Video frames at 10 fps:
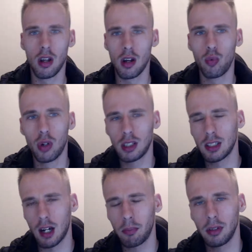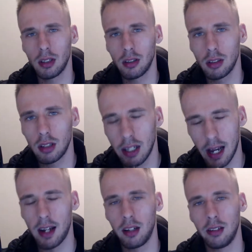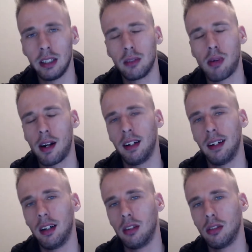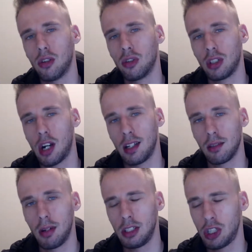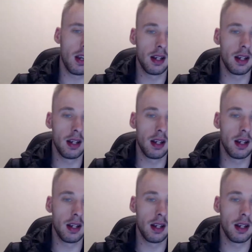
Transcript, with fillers: What's up? Again, it's Brandon here, also known as BlazeJump.